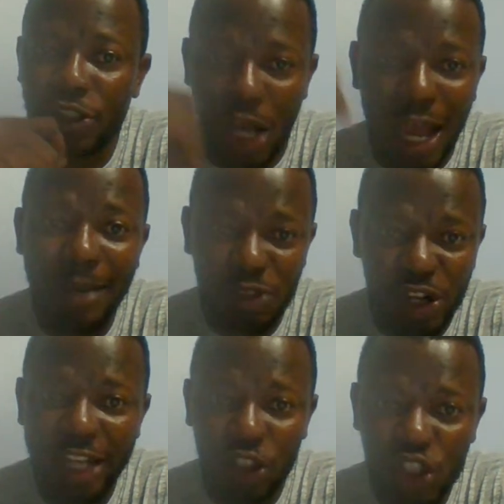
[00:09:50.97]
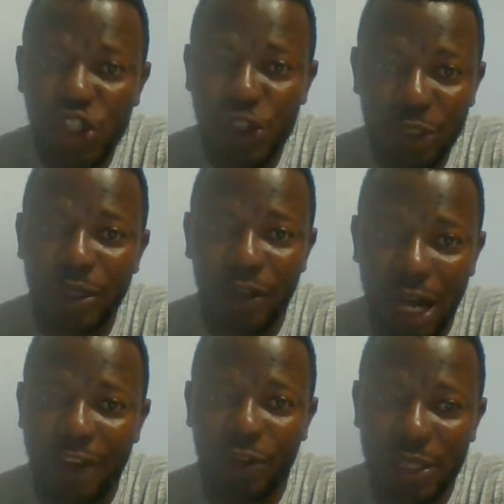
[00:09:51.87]
So I'm trying to treat with
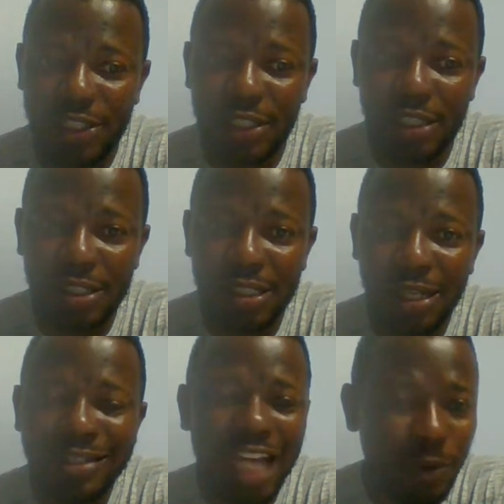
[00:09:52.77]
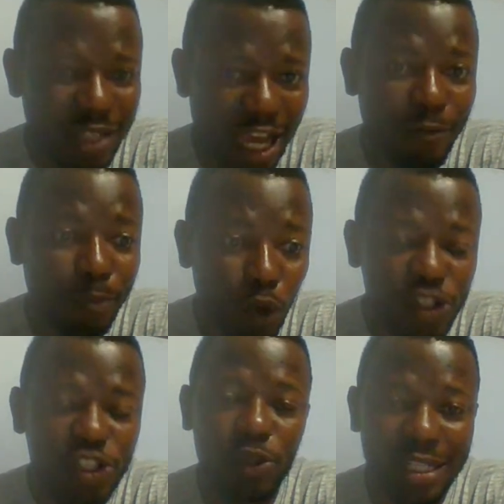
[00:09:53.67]
graph questions that we can have more
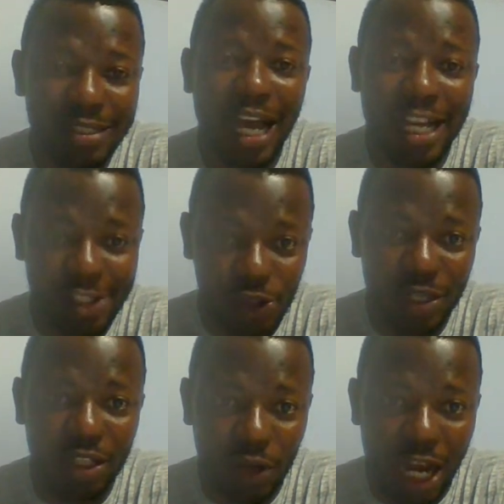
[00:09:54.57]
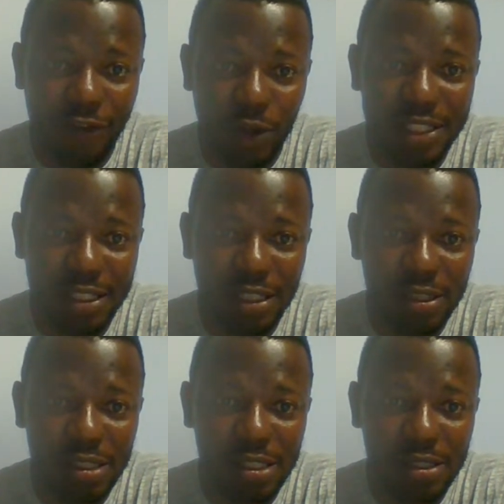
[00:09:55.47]
students answering the graph
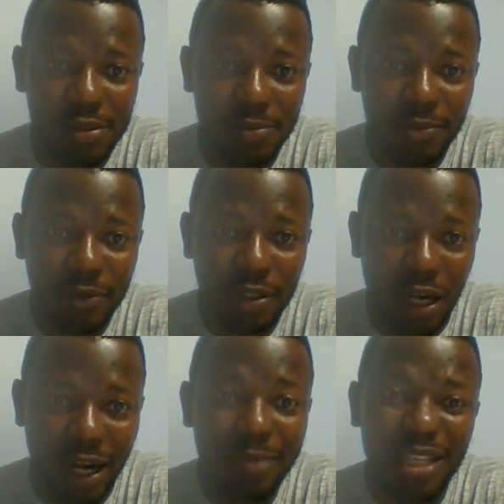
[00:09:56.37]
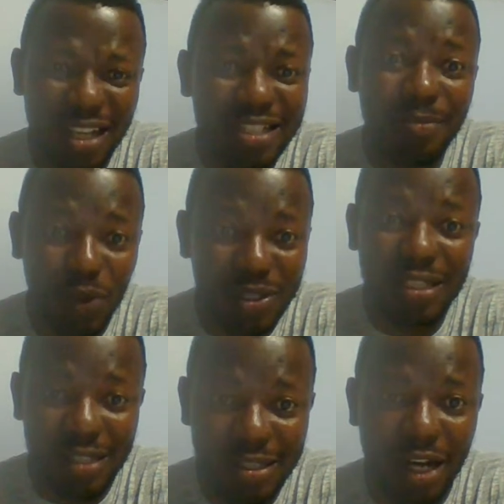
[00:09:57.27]
questions, all right? Because in most
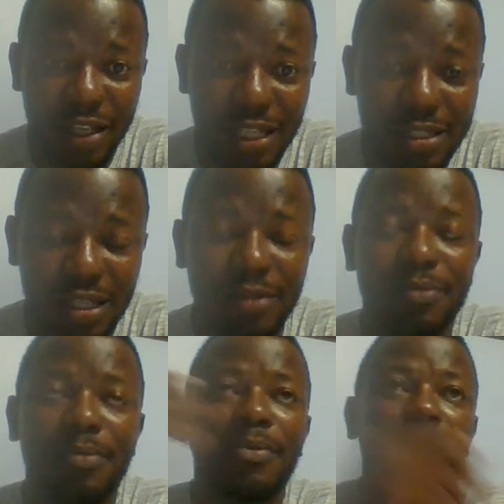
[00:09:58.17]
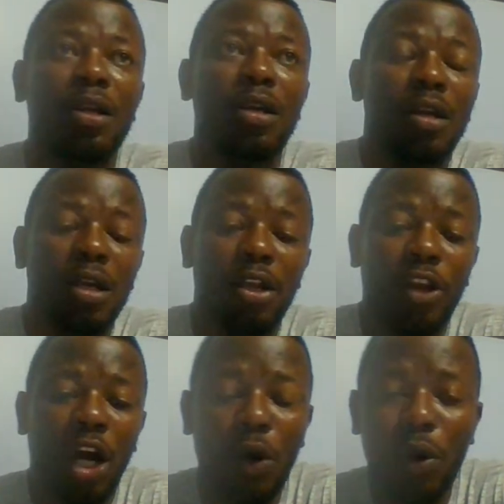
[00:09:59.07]
cases, they are easy.
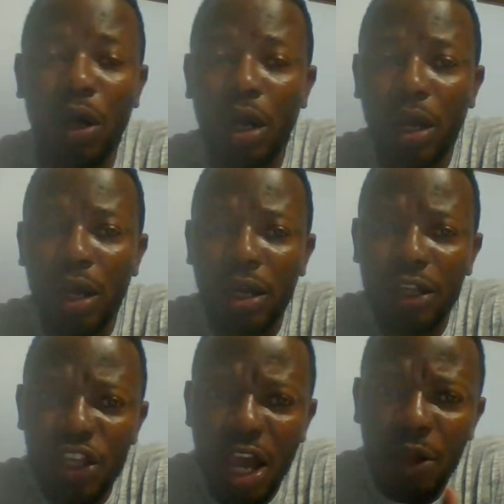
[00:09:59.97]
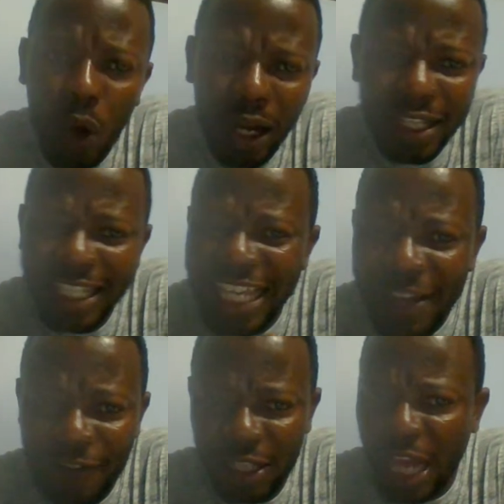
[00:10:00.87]
Now, one of the
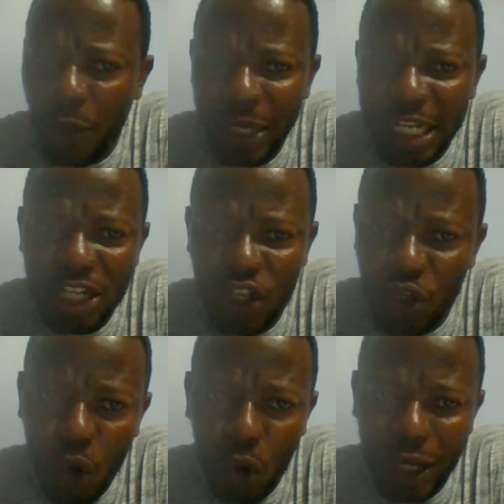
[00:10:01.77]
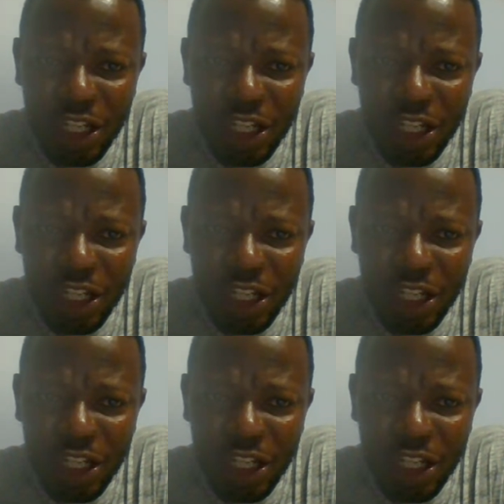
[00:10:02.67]
key things that we need to know